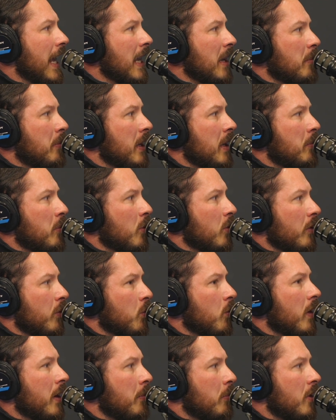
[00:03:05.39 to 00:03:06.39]
8 people with
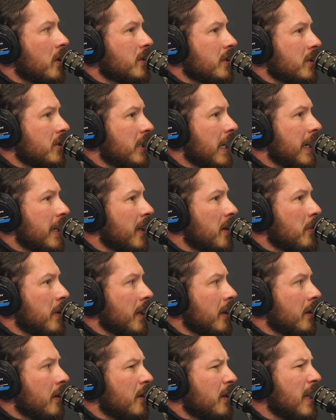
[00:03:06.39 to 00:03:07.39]
one person checking them
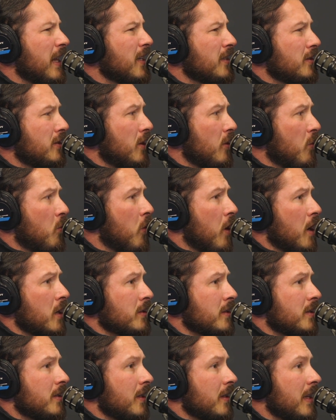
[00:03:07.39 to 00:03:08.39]
in. That's the
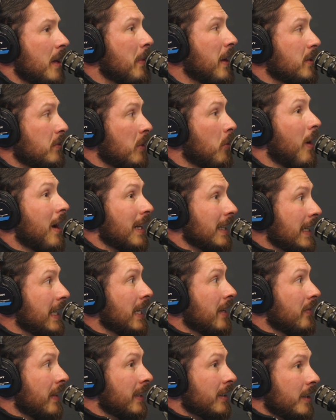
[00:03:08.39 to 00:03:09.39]
worst. It makes me want to
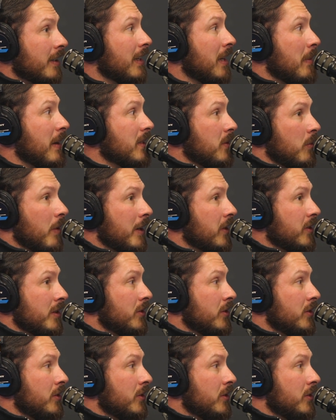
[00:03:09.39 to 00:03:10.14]
leave. Literally makes me want to.